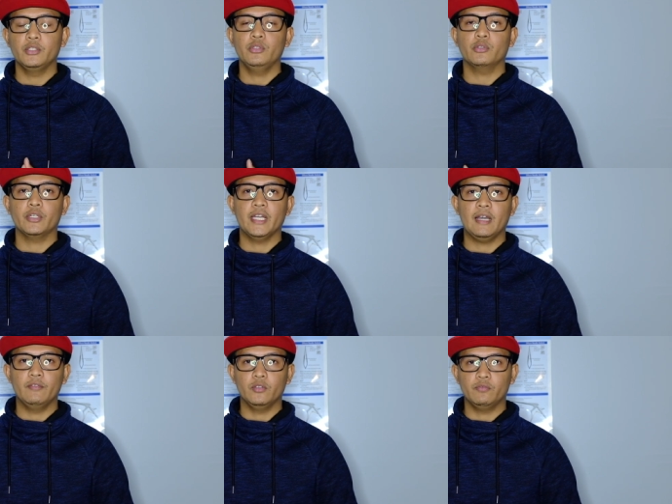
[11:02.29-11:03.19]
you already
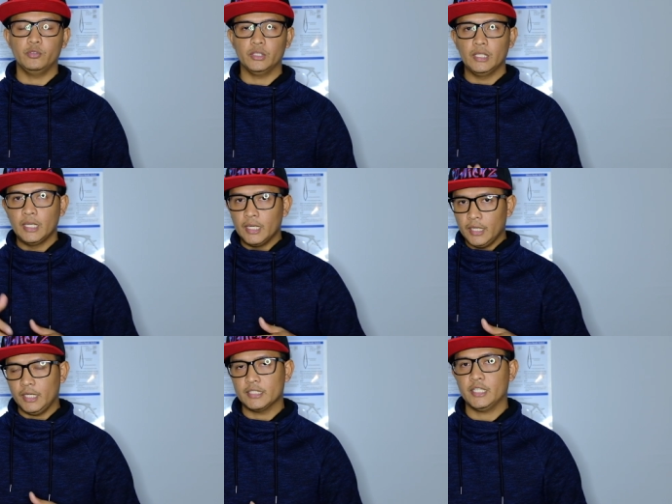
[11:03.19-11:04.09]
have your foot
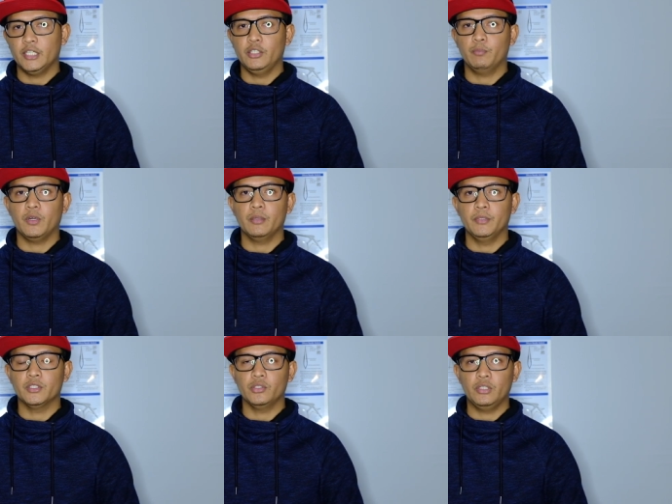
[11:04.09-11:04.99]
inside a
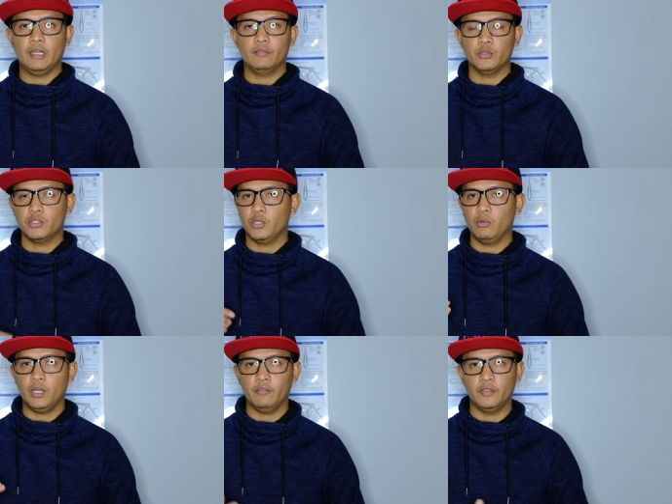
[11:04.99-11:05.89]
department. So you have to
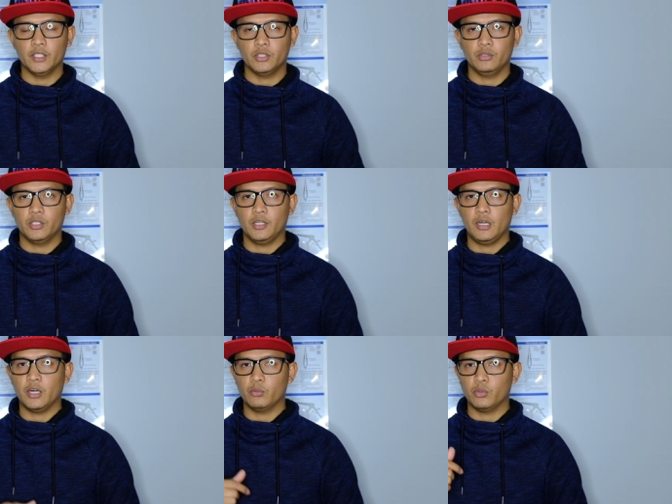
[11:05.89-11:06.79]
show off that you are a
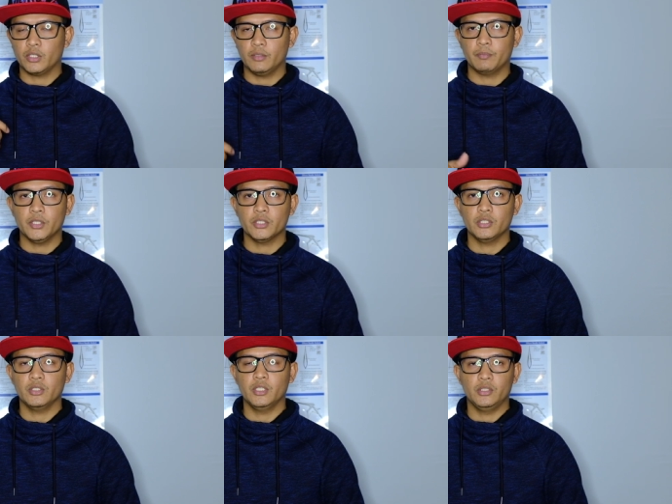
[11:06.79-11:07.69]
hardworking
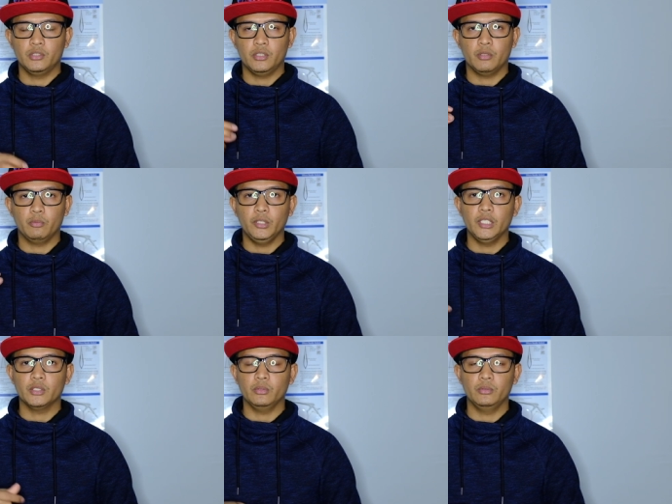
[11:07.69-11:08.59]
person and you are
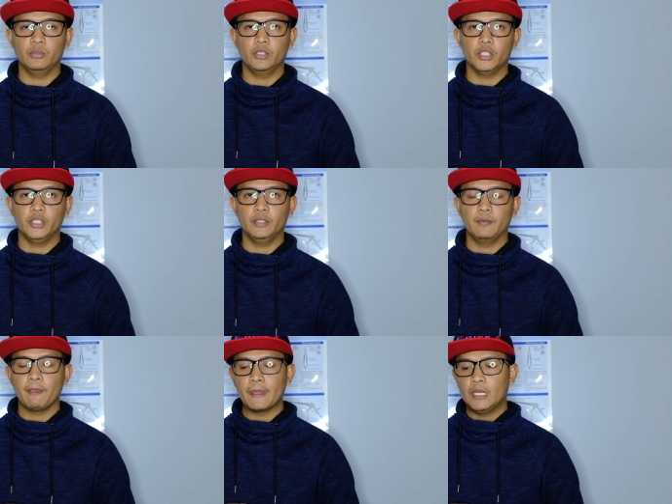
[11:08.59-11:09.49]
willing to learn.
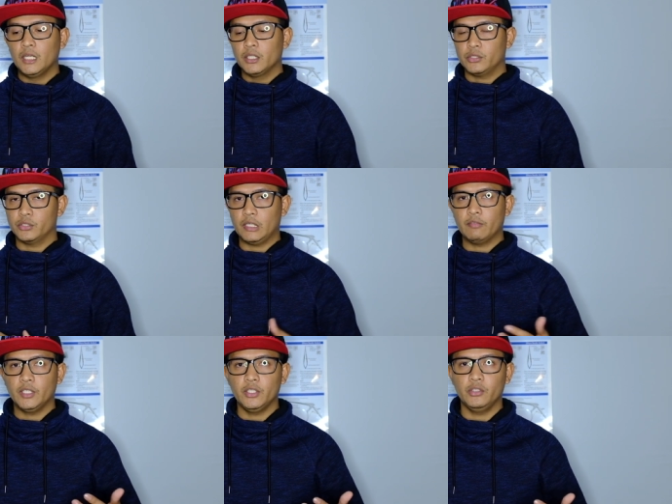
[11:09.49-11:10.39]
Because
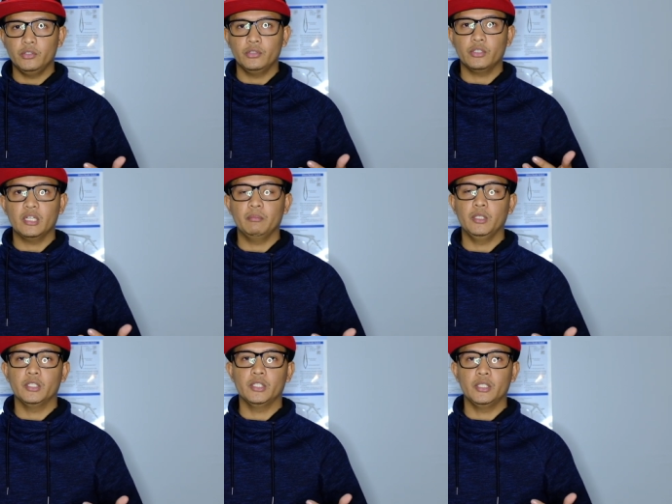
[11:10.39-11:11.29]
every day you're going to be
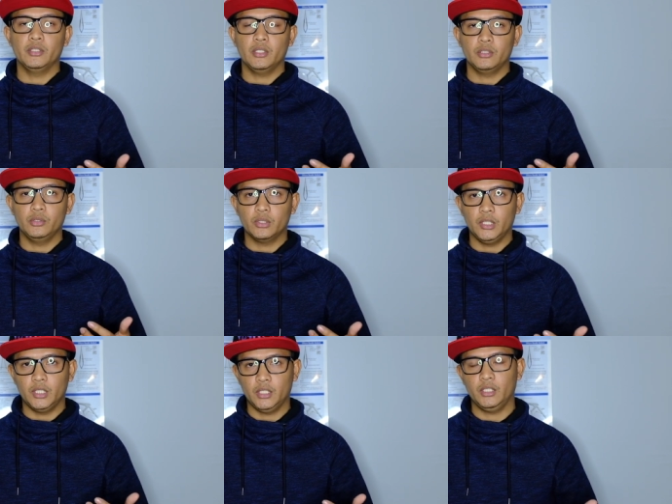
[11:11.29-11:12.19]
learning a new
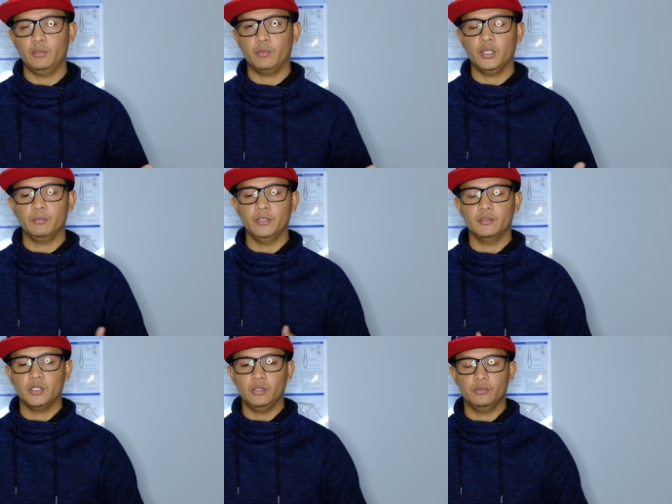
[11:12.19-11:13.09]
thing in a
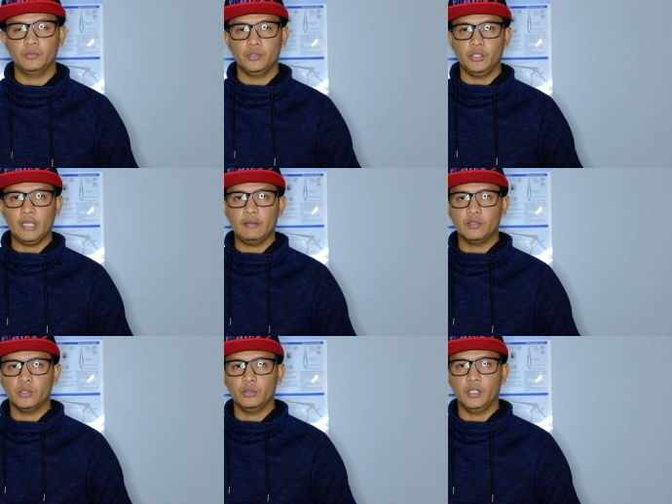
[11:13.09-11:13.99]
department. So you
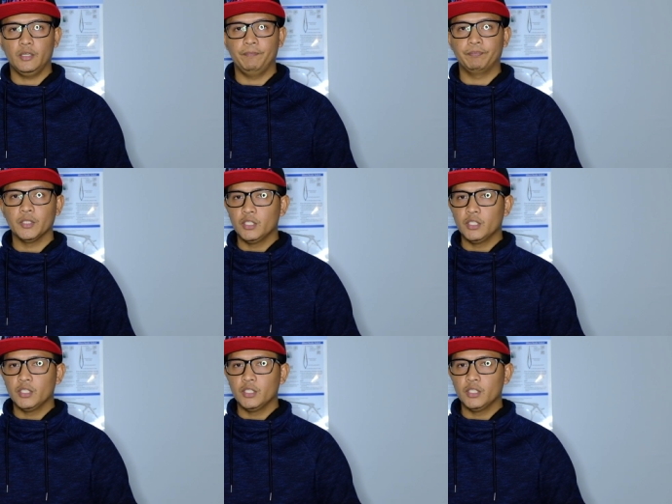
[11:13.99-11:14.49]
have to